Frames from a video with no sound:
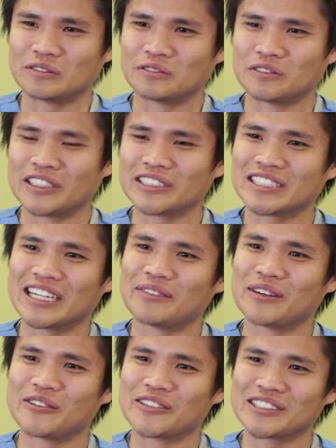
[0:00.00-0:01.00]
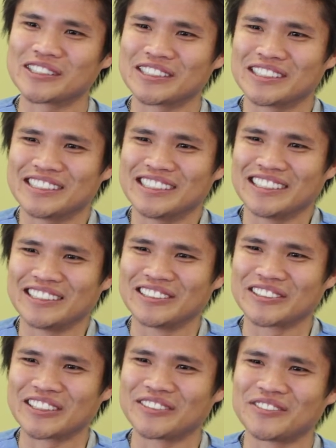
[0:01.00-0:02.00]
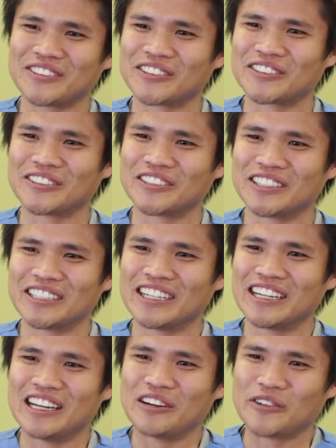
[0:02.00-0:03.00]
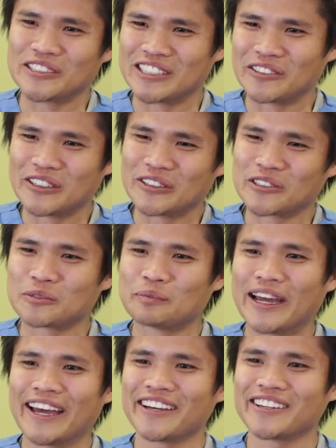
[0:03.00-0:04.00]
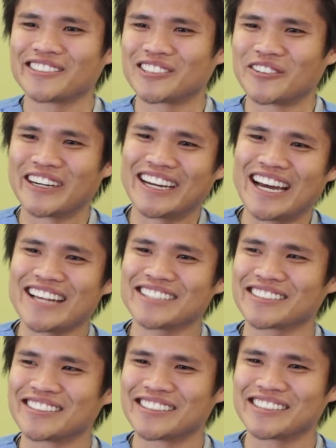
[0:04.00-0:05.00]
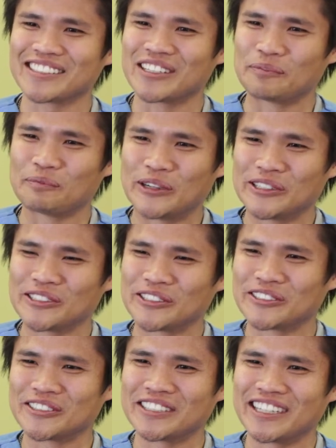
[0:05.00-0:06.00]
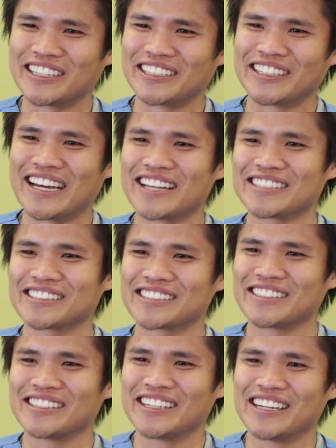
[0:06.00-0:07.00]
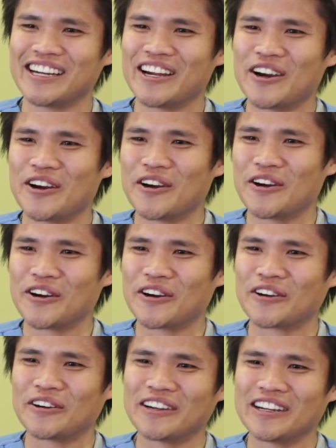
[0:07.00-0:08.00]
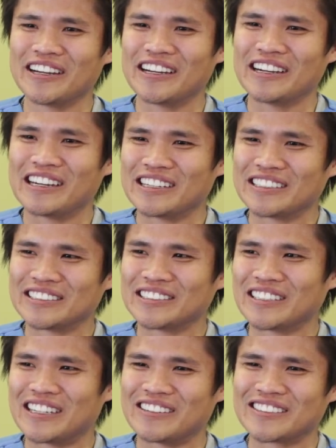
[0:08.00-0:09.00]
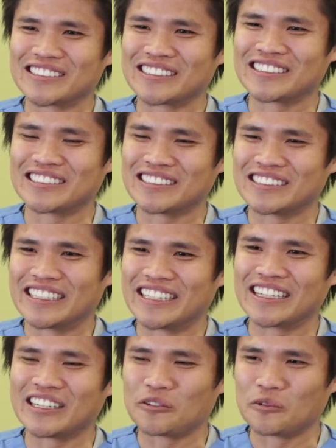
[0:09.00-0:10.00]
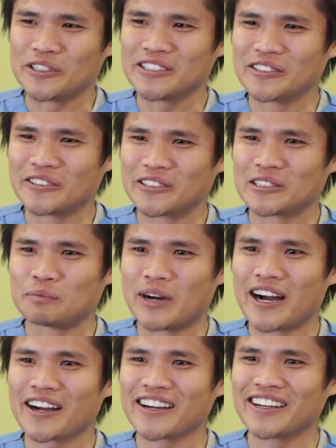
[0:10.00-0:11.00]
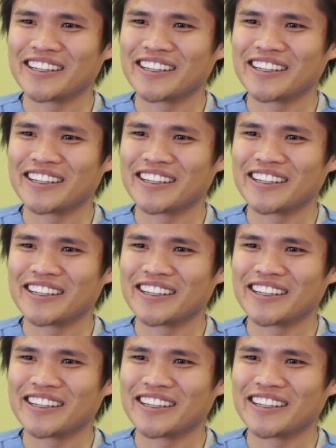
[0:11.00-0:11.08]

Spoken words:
one time I was looking for where's the nearest bank. So I asked this person. I asked her. So I was like, "Where's the nearest bank?"